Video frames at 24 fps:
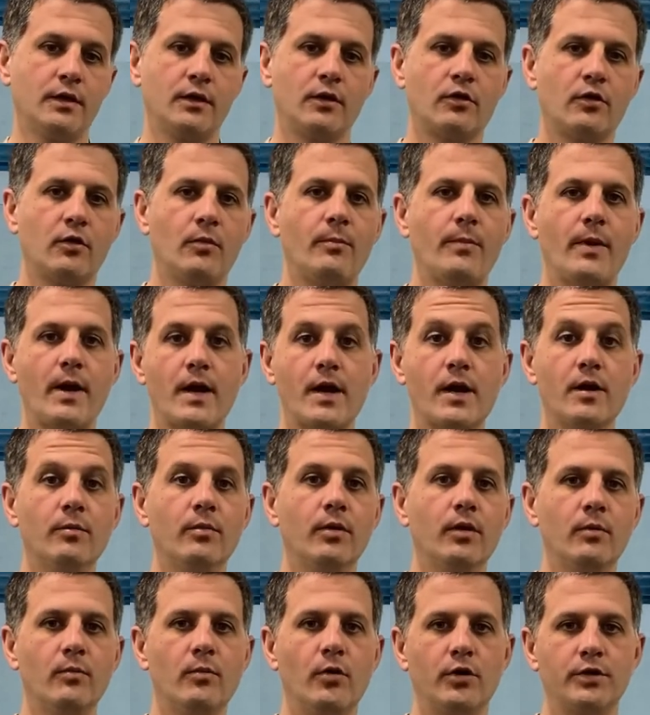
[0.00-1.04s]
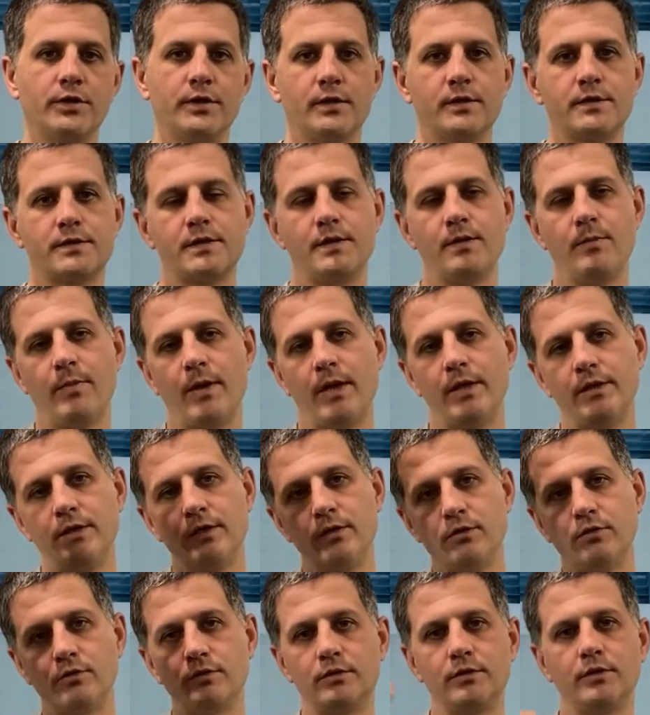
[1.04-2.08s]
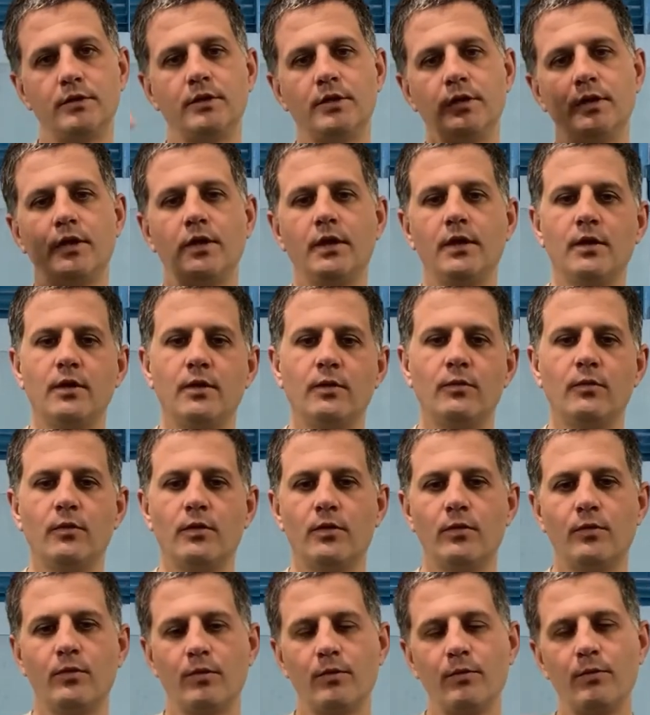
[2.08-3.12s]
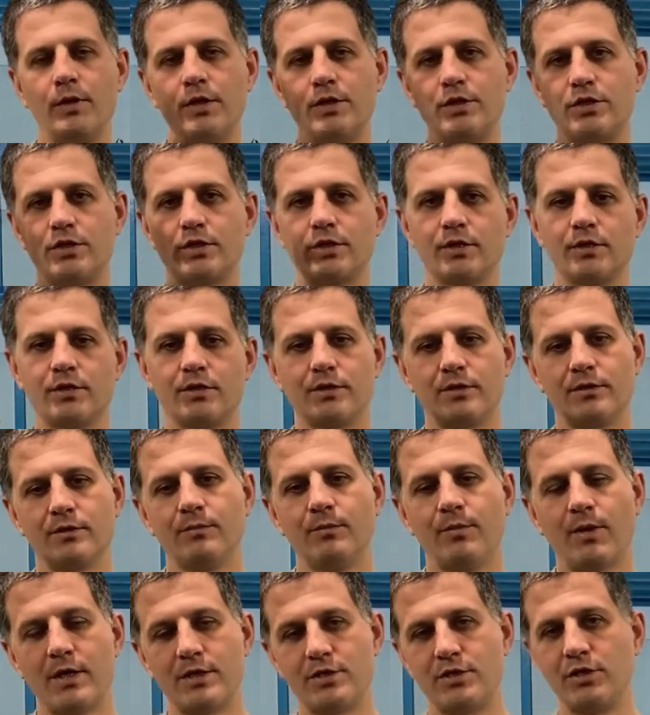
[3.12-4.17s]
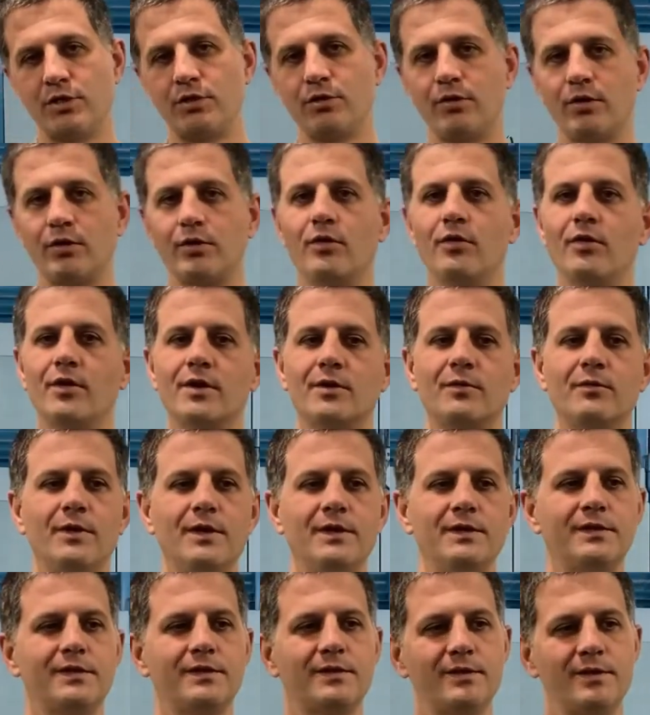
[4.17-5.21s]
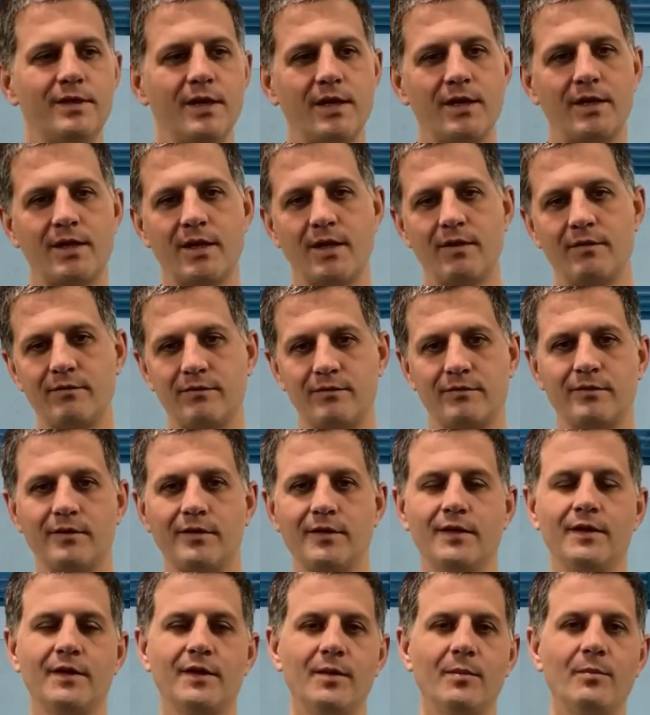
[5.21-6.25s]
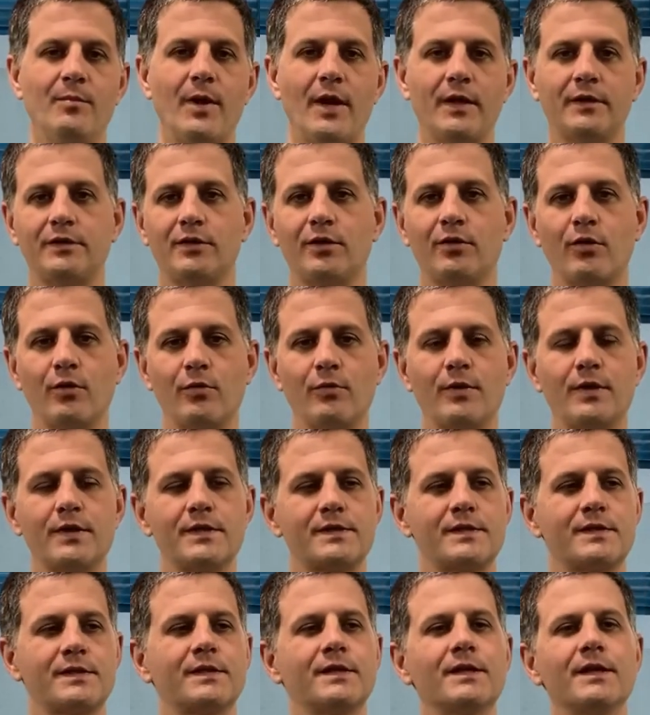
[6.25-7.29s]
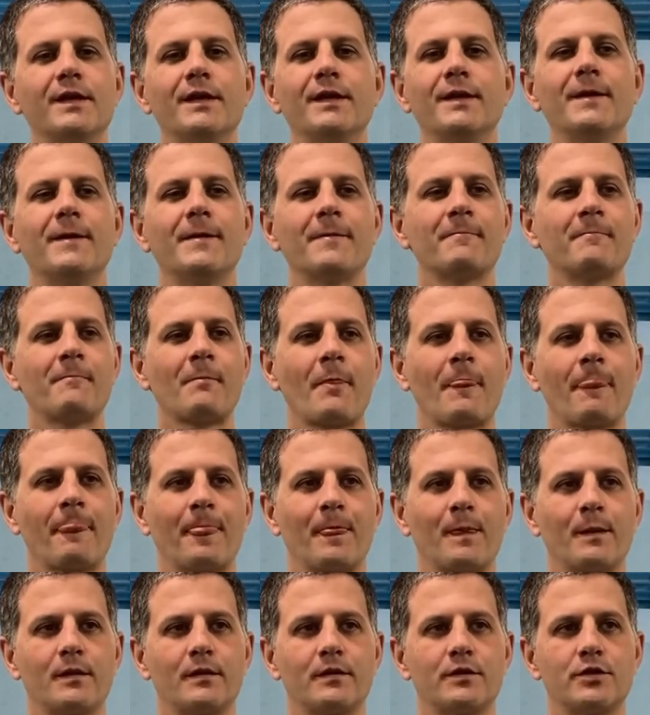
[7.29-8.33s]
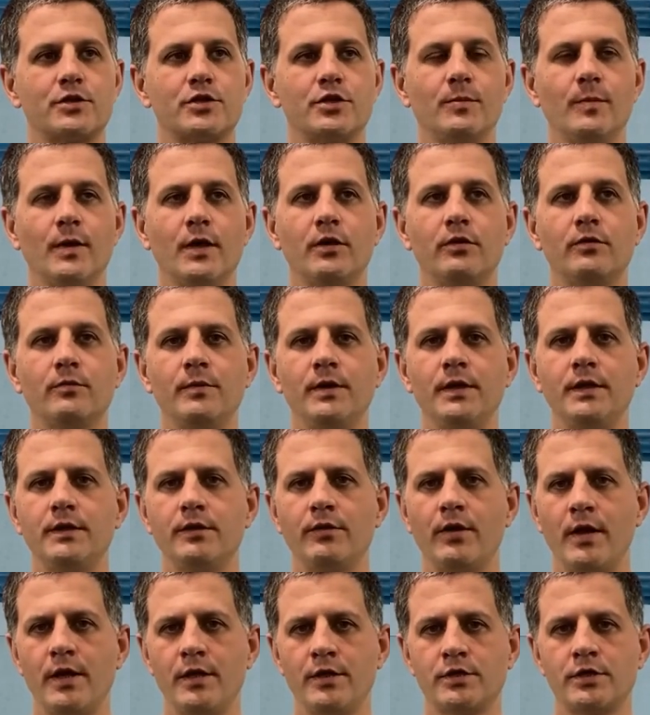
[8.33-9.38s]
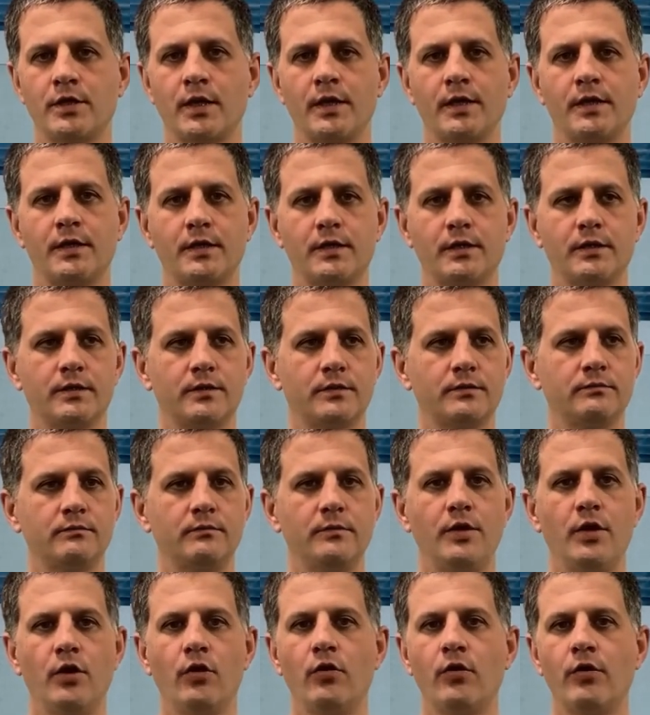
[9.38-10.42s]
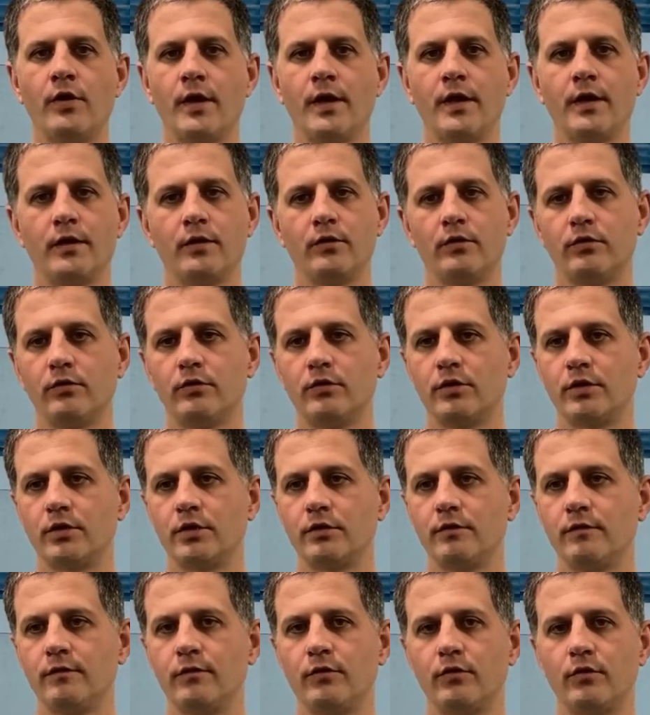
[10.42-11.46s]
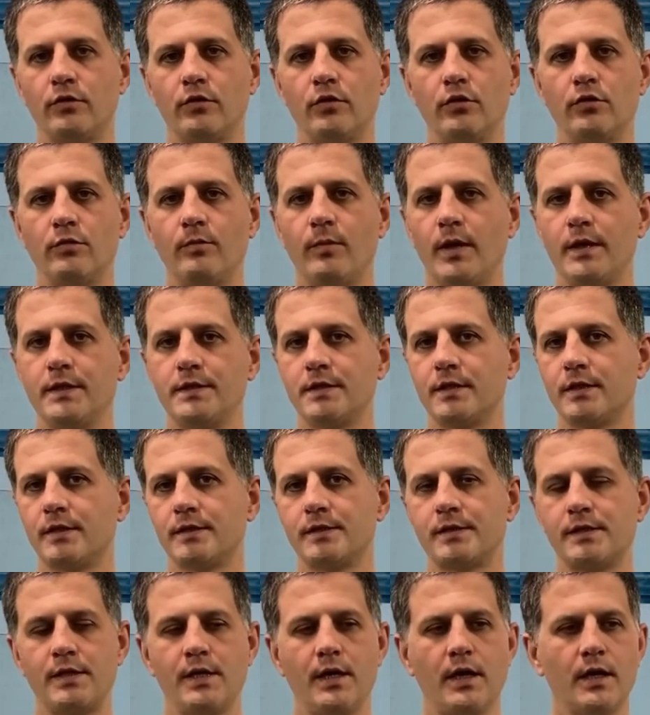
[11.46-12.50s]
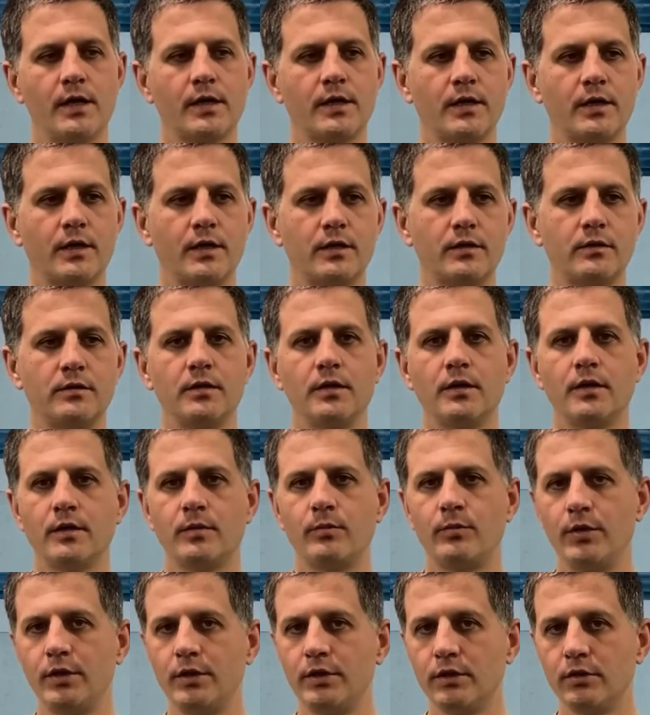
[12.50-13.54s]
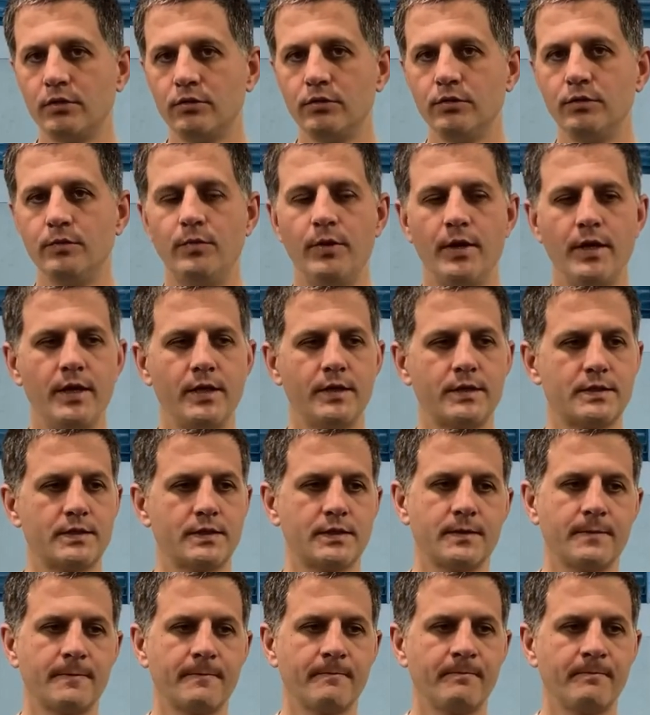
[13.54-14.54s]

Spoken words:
comparable models depending on which budget you're going with. They have better or worse. Shimano mid-range like Deore or for road bicycles Tiagra are pretty good brakes